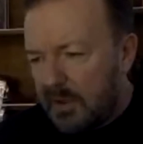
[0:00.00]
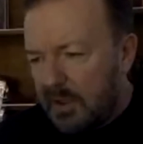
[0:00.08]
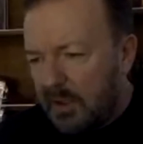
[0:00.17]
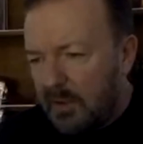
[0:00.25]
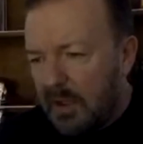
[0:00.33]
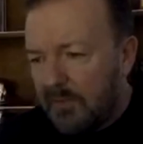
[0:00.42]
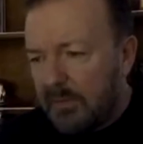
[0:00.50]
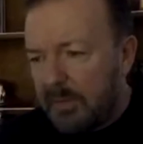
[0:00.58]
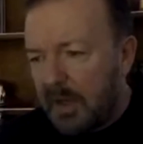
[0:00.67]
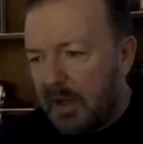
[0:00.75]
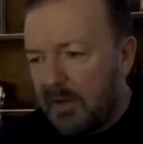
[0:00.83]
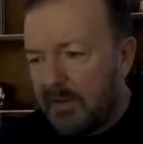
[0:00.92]
you love a
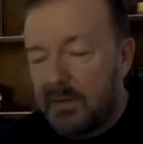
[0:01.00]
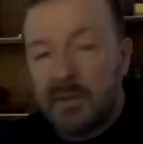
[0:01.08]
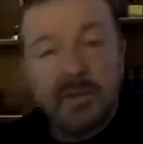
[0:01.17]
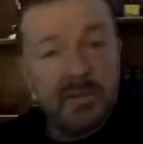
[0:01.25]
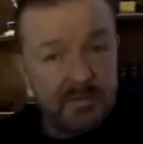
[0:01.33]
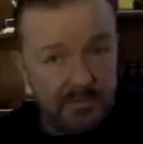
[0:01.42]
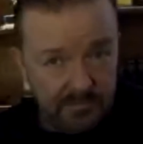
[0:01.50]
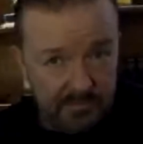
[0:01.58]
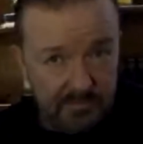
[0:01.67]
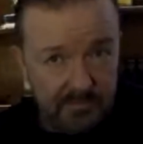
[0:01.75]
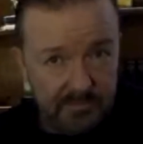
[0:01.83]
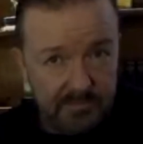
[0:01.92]
bath.
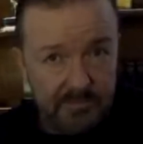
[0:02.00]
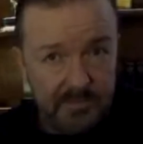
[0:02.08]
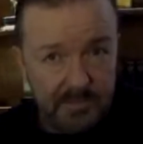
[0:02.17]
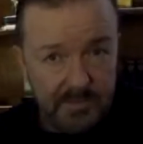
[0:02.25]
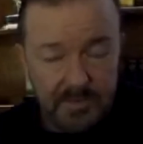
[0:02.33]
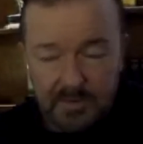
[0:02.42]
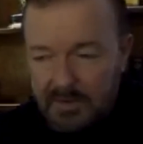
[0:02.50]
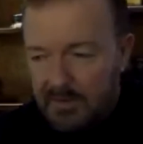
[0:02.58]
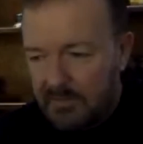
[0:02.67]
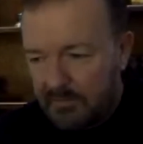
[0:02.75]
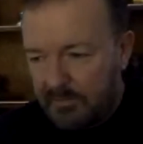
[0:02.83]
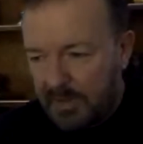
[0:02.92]

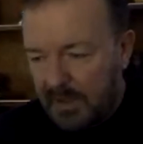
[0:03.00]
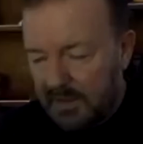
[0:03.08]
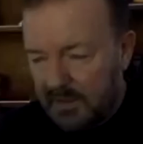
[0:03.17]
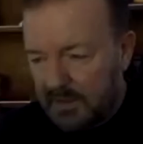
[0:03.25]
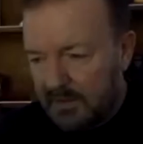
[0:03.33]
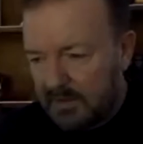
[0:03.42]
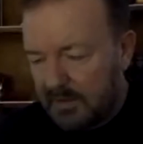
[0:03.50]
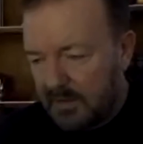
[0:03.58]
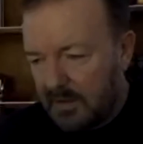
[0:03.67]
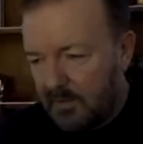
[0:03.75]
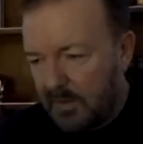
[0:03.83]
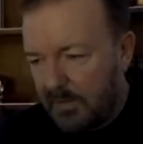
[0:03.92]
Just Bella's
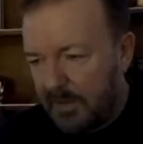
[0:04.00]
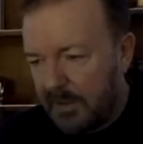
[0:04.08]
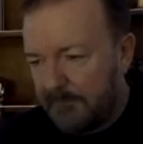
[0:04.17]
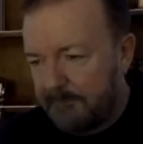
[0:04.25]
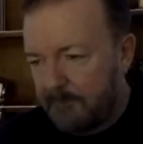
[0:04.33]
a whippet.